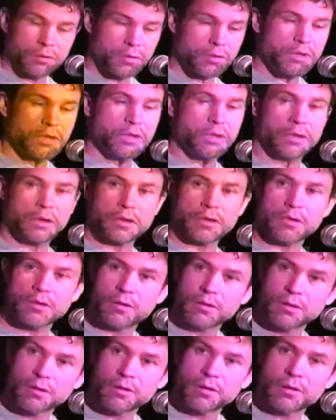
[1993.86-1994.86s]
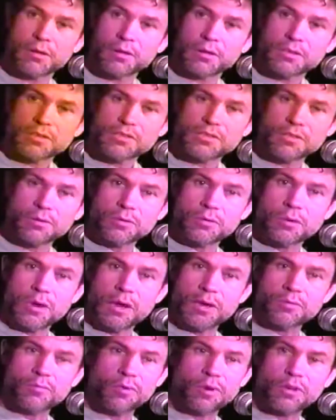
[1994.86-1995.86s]
kick. So
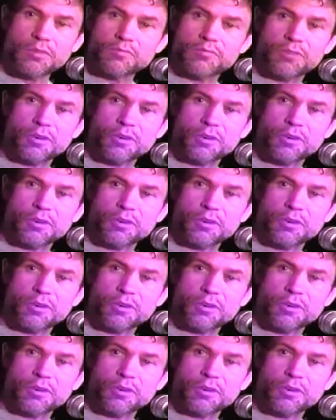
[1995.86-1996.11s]
I want